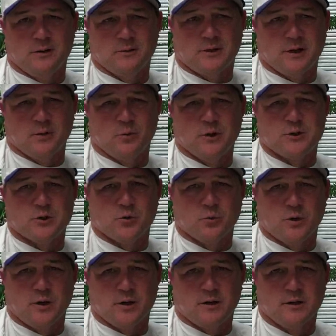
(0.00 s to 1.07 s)
I don't care what
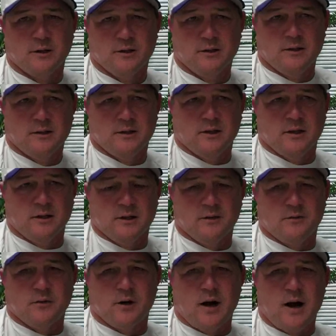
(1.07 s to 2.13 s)
you're running,
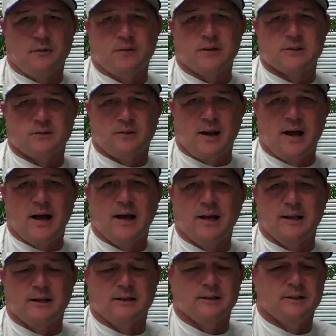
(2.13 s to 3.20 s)
if your offensive
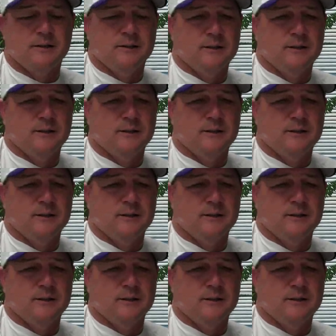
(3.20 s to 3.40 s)
line